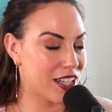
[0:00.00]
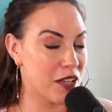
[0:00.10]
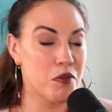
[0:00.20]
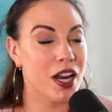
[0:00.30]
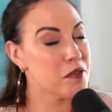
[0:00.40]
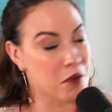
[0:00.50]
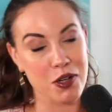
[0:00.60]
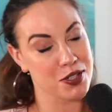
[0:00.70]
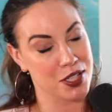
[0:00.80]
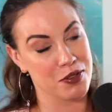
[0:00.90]
and what I
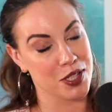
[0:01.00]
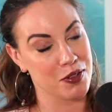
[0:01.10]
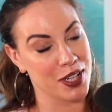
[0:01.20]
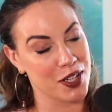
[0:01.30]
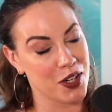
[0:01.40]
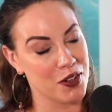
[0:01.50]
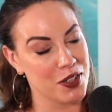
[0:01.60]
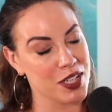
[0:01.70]
personally really want to know,